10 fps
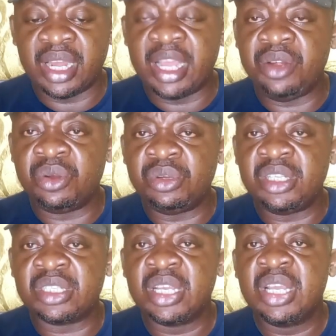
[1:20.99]
And I know
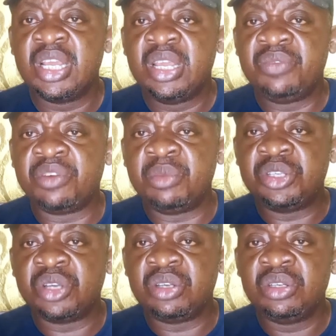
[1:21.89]
this
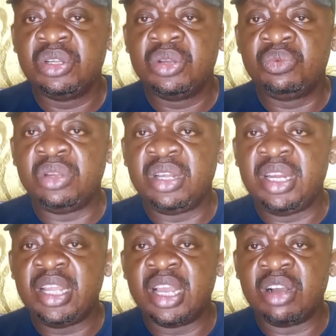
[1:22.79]
information will
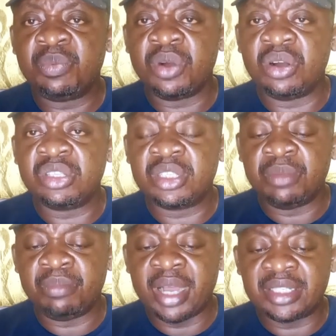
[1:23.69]
really help
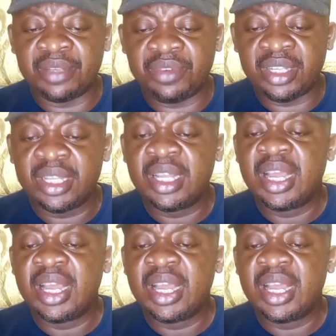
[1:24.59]
us massively.